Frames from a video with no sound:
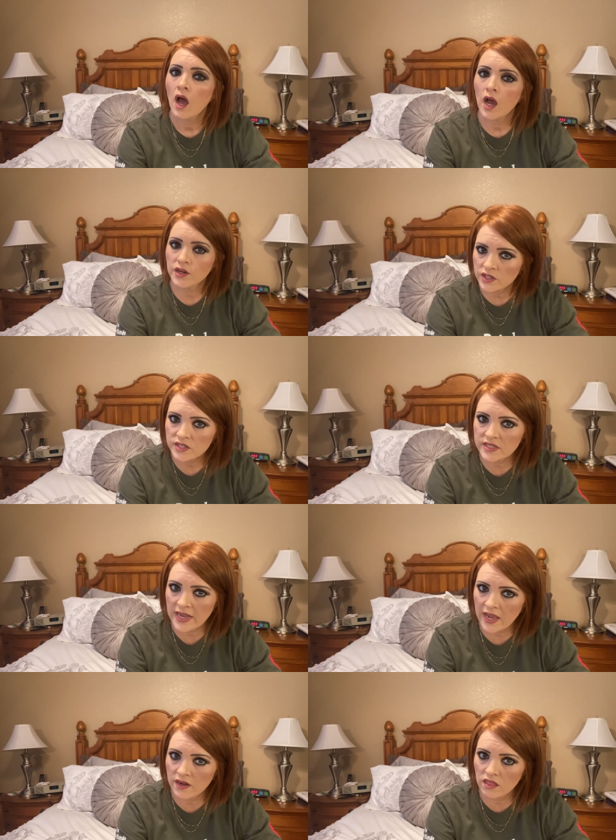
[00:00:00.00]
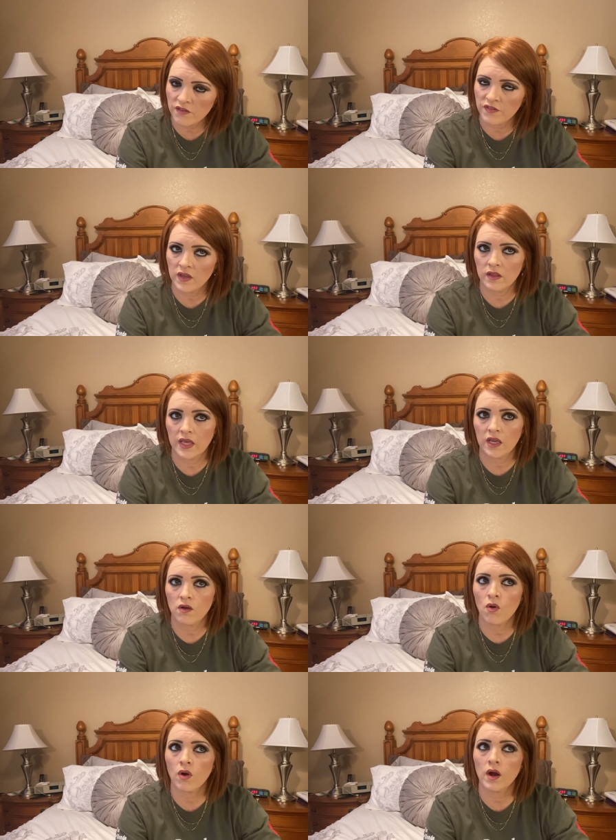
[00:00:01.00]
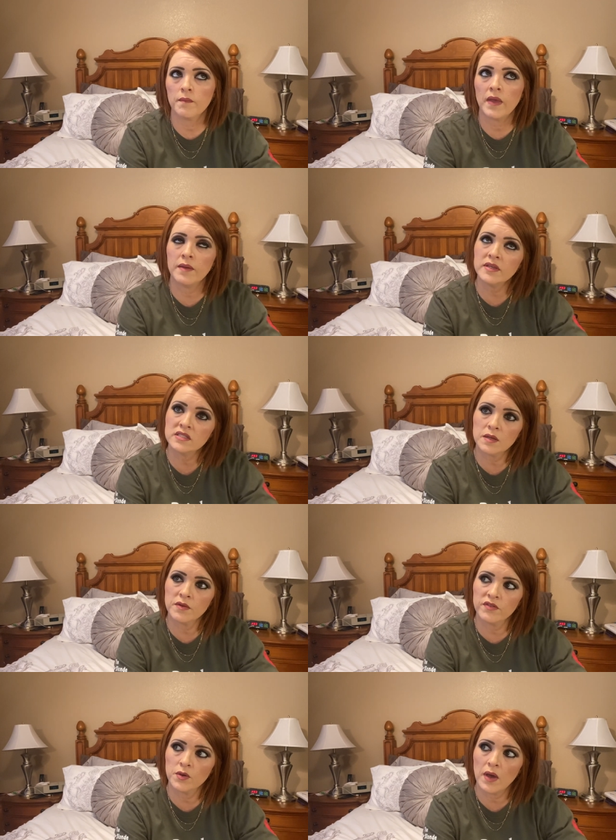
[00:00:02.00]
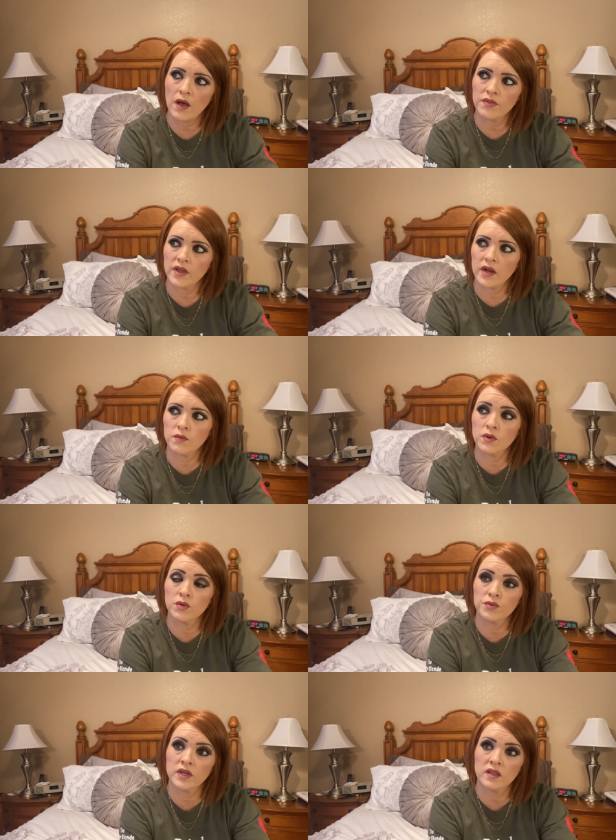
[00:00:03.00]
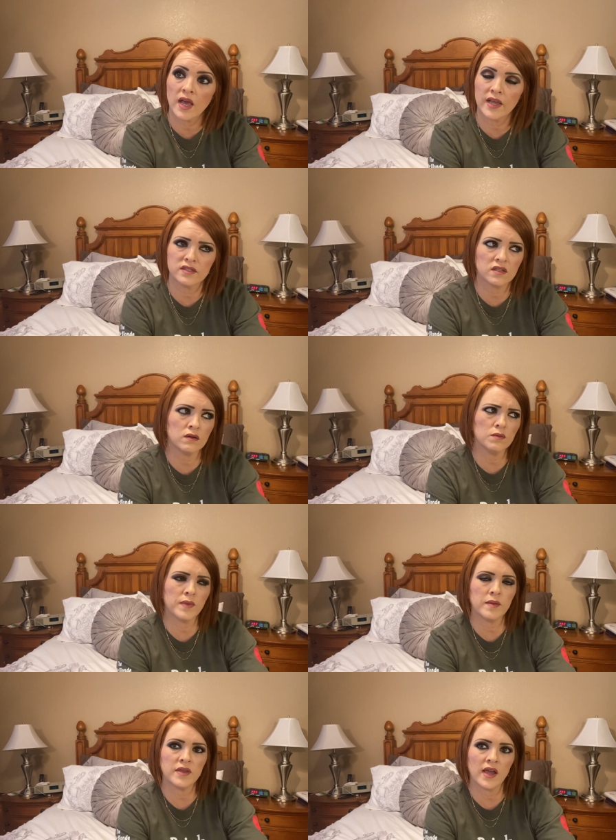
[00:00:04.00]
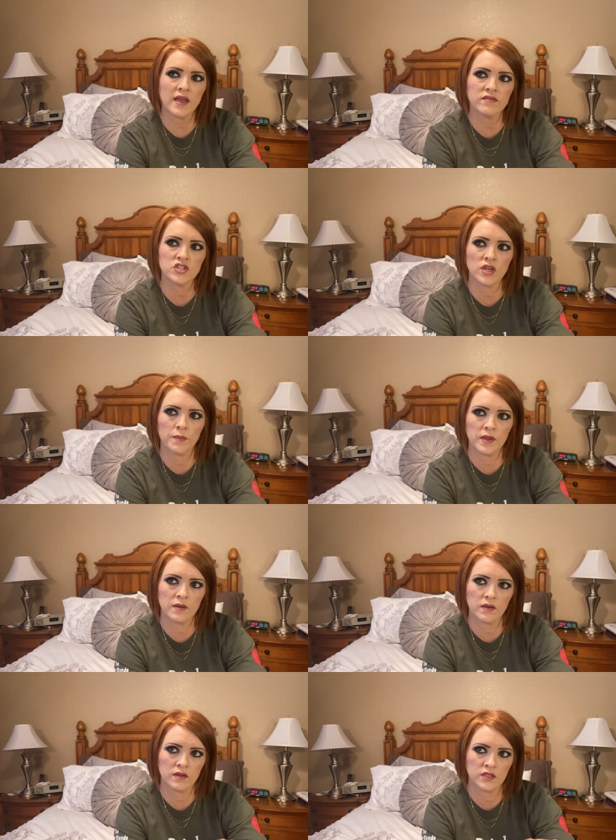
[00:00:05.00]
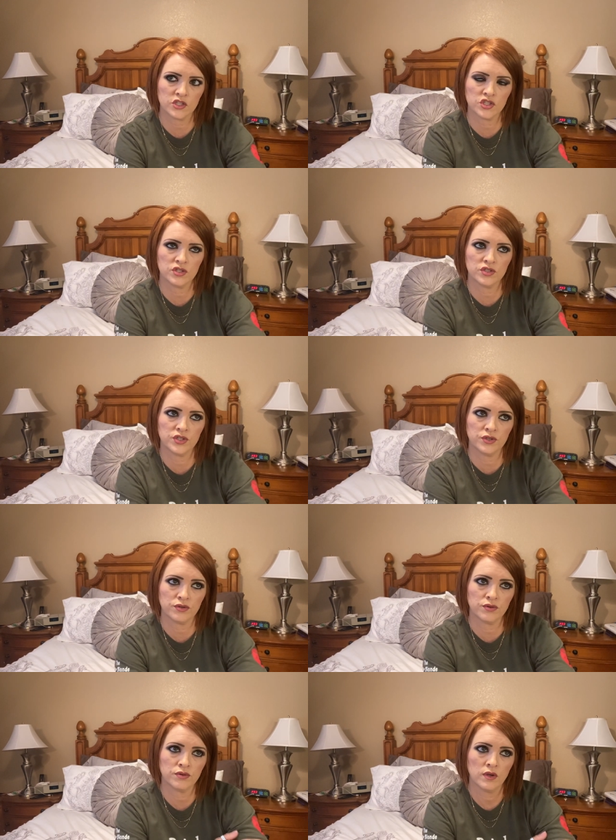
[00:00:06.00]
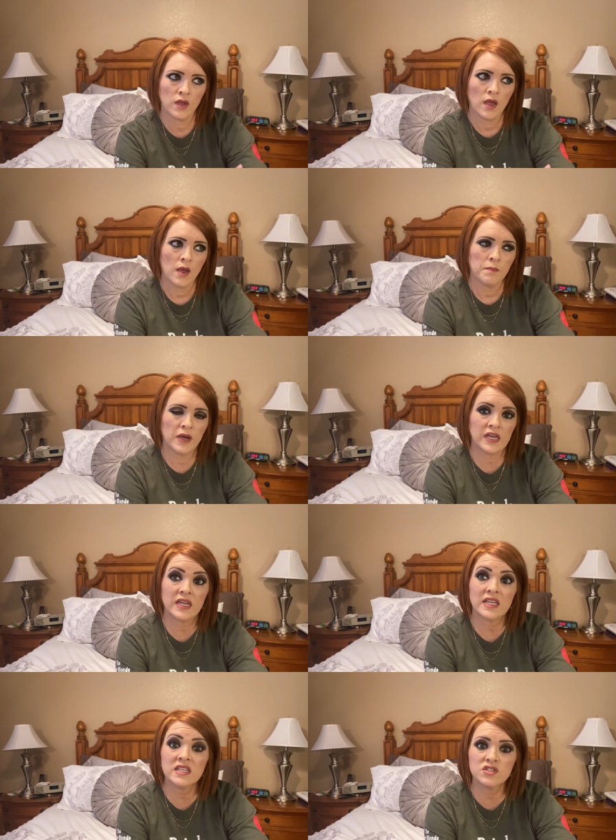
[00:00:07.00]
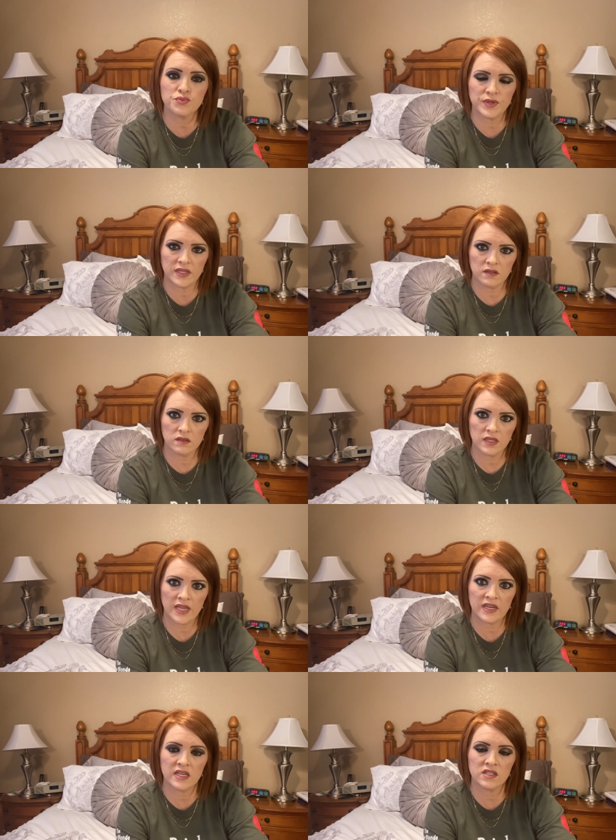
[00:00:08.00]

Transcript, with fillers: understand the feeling, or maybe some of you out there will realize, oh, maybe I have a shopping addiction too. But it is real, and it